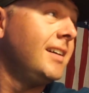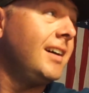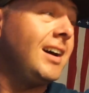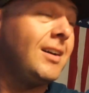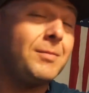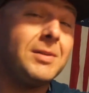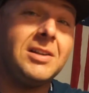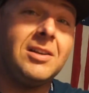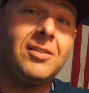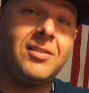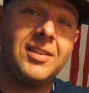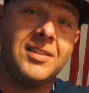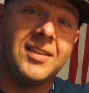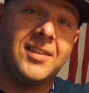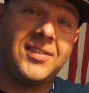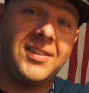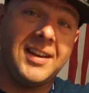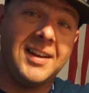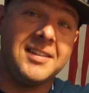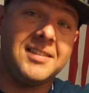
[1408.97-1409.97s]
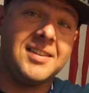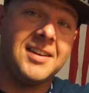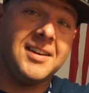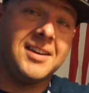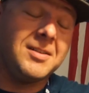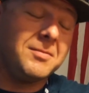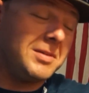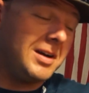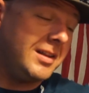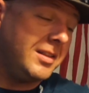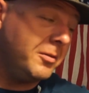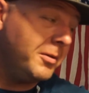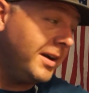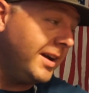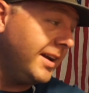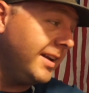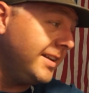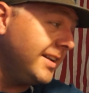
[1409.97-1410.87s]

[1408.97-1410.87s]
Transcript: I've been using this thing a ton, by the way.